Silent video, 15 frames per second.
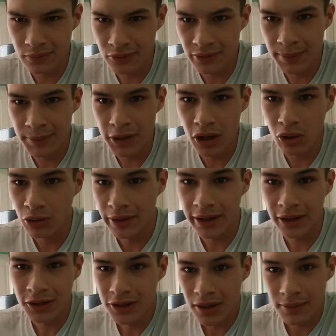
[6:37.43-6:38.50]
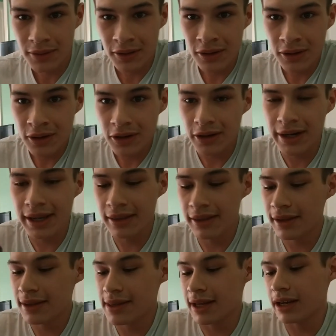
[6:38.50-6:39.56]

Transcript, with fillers: rip the O-ring or something or anything.